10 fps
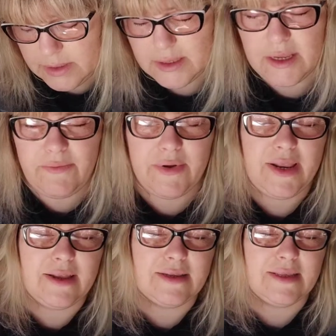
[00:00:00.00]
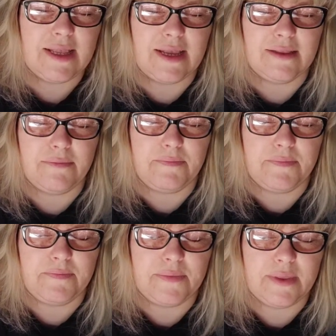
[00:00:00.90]
I don't really understand
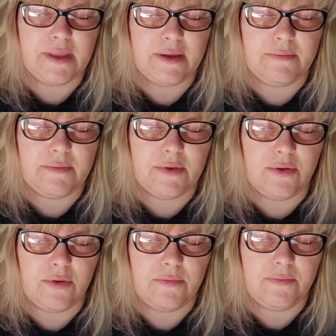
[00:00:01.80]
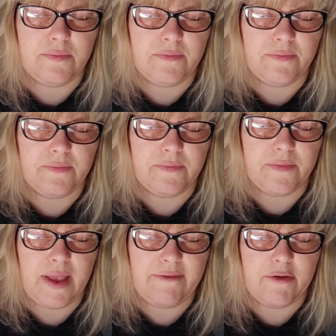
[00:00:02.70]
the
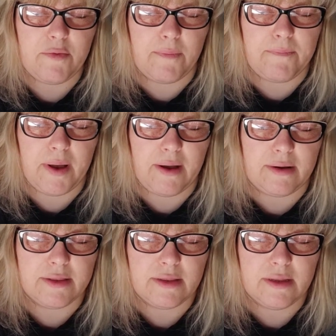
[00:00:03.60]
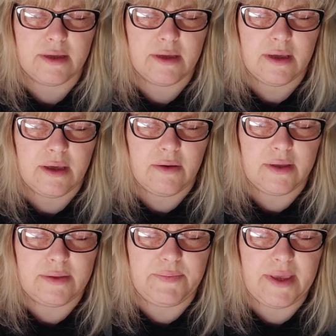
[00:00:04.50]
non-everyone path.
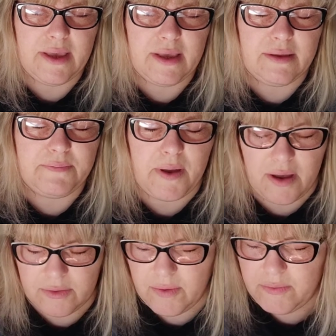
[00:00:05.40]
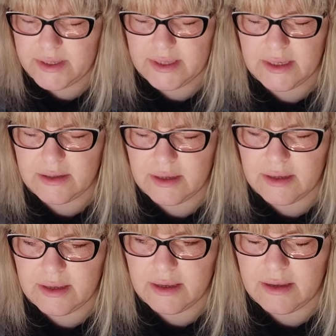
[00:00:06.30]
Be it a path where we seek to
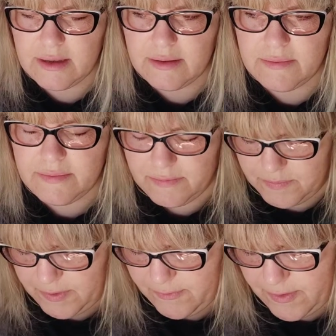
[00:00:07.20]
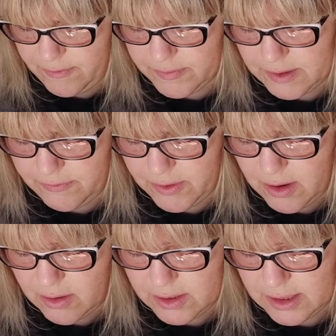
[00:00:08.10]
be free from suffering
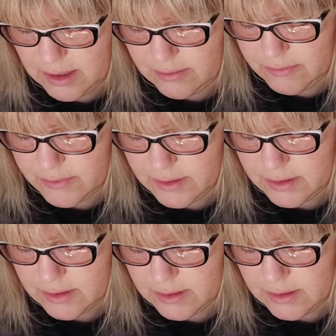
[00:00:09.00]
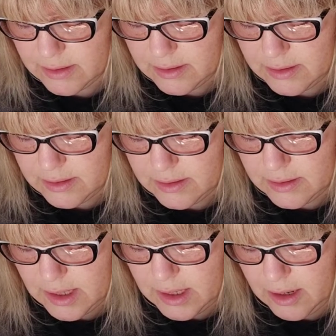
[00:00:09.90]
ourselves
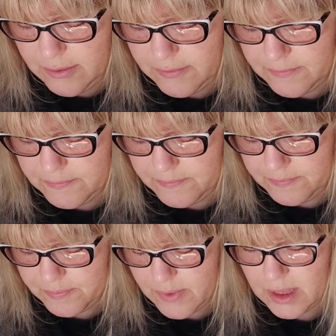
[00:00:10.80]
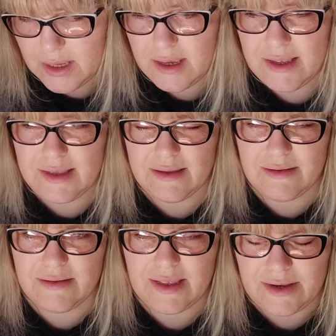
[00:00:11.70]
alone. I think it
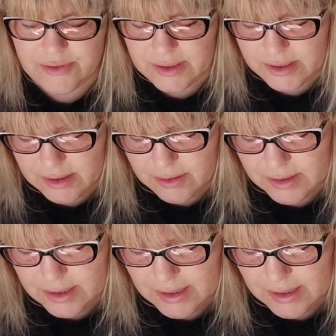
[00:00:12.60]
naturally starts to